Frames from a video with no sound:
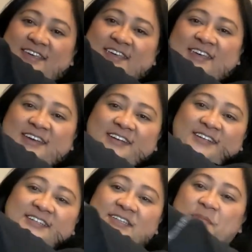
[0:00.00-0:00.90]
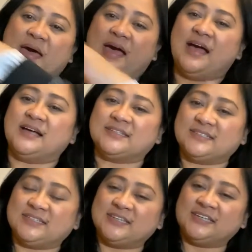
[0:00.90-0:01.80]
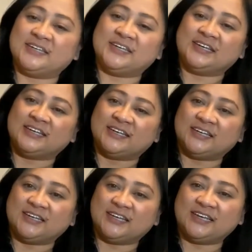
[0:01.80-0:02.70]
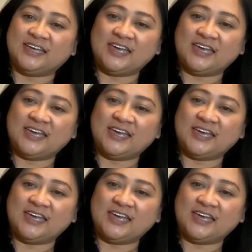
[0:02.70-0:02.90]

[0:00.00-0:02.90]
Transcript: Here is the box,